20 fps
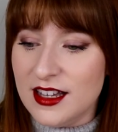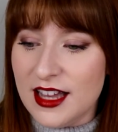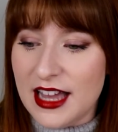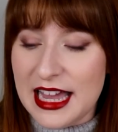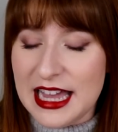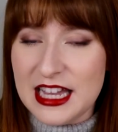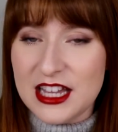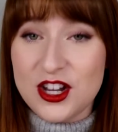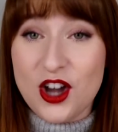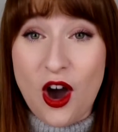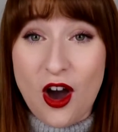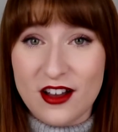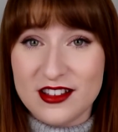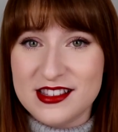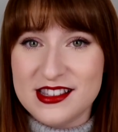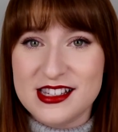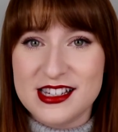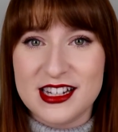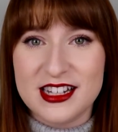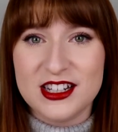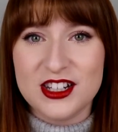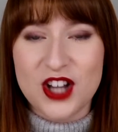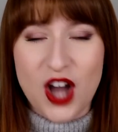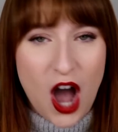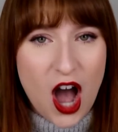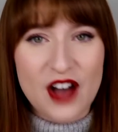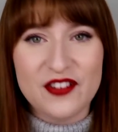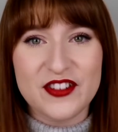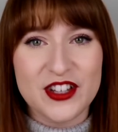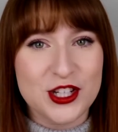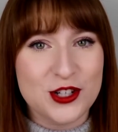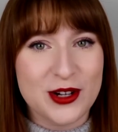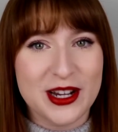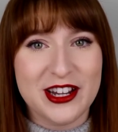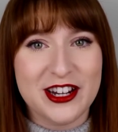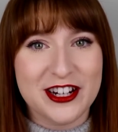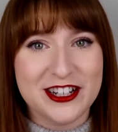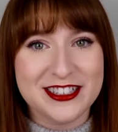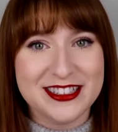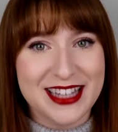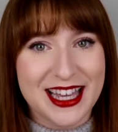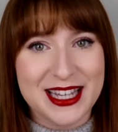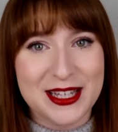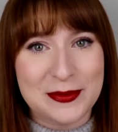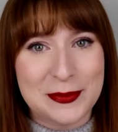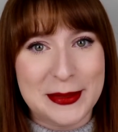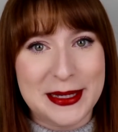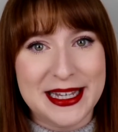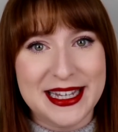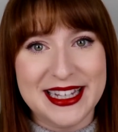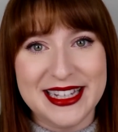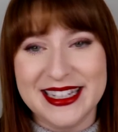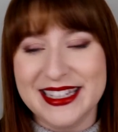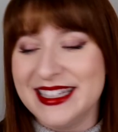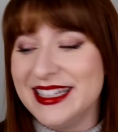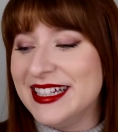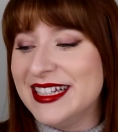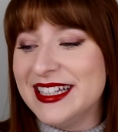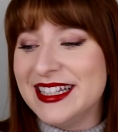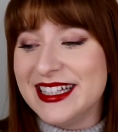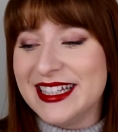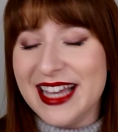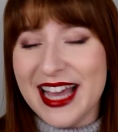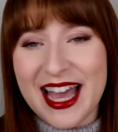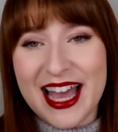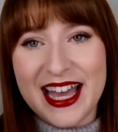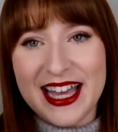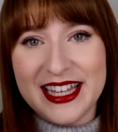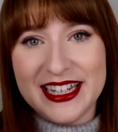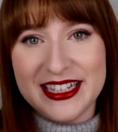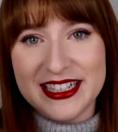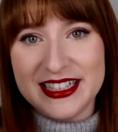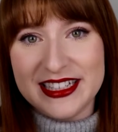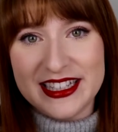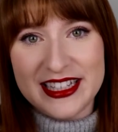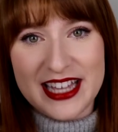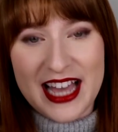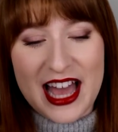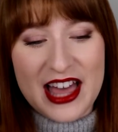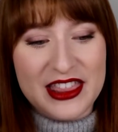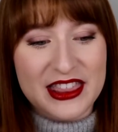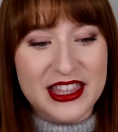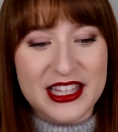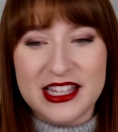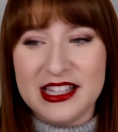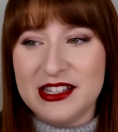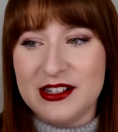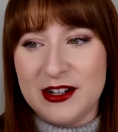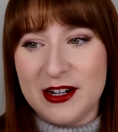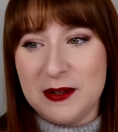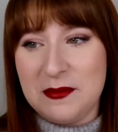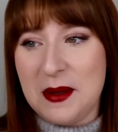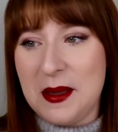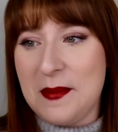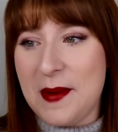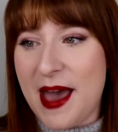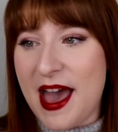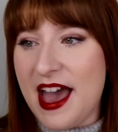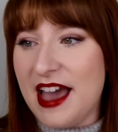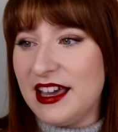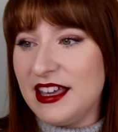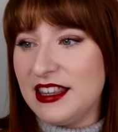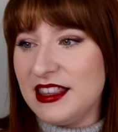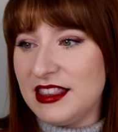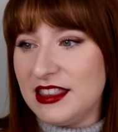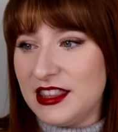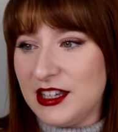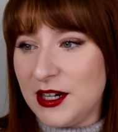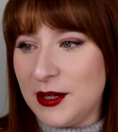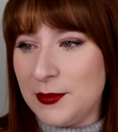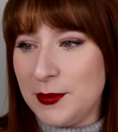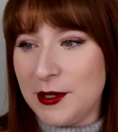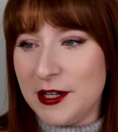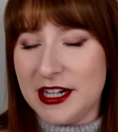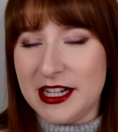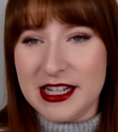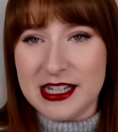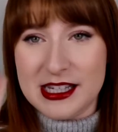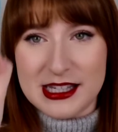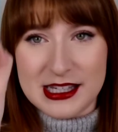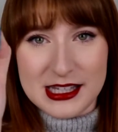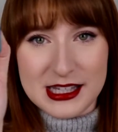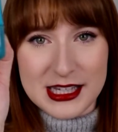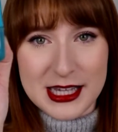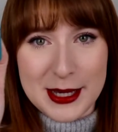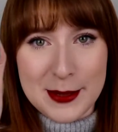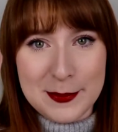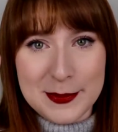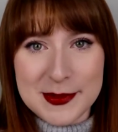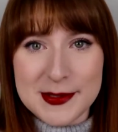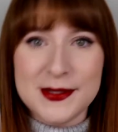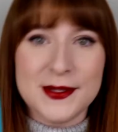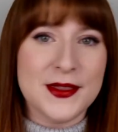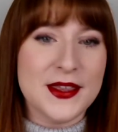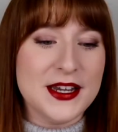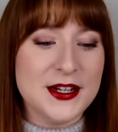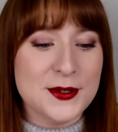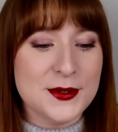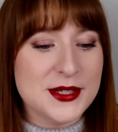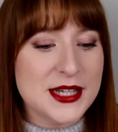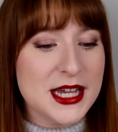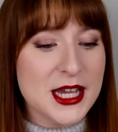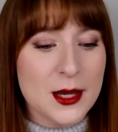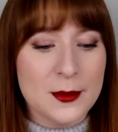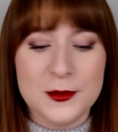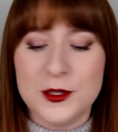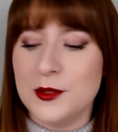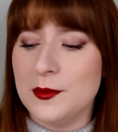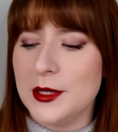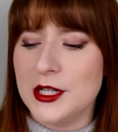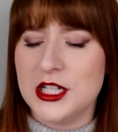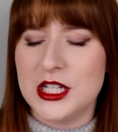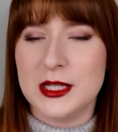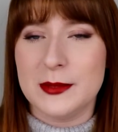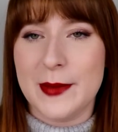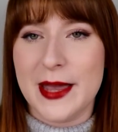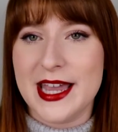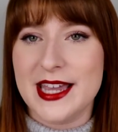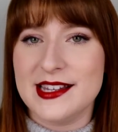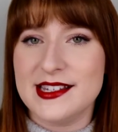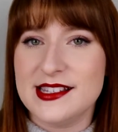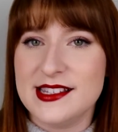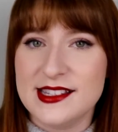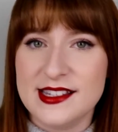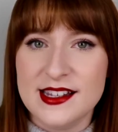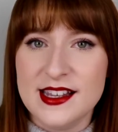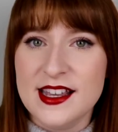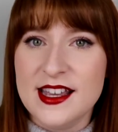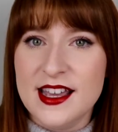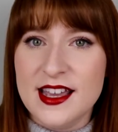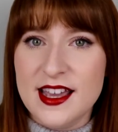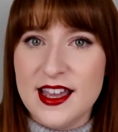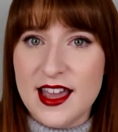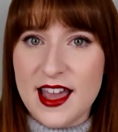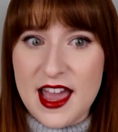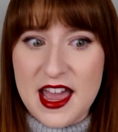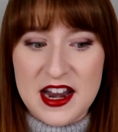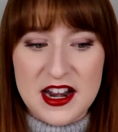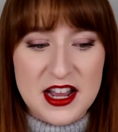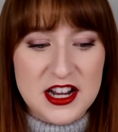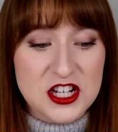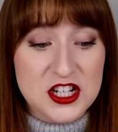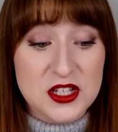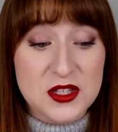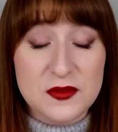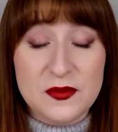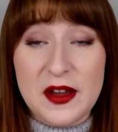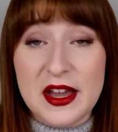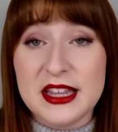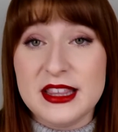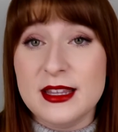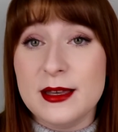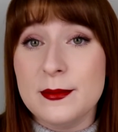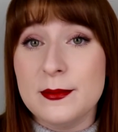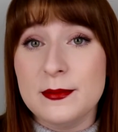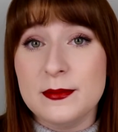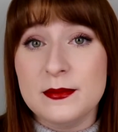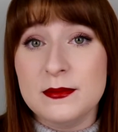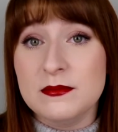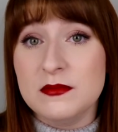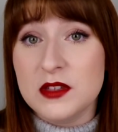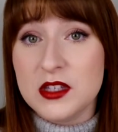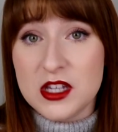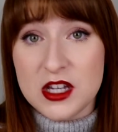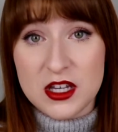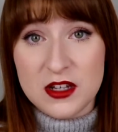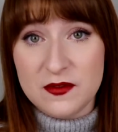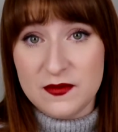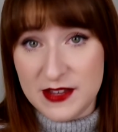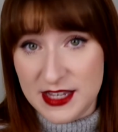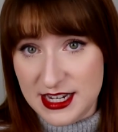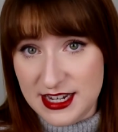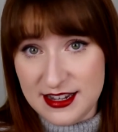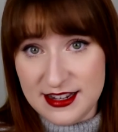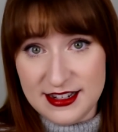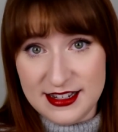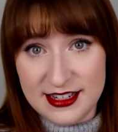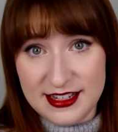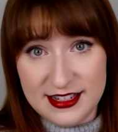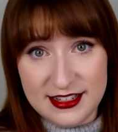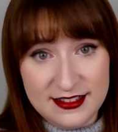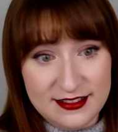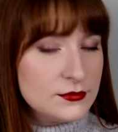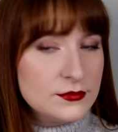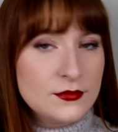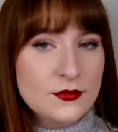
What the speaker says: a constant coffee drinker like me. And yeah, these are in my bag. They're pretty slim, so they don't take up too much space, and I just find them convenient.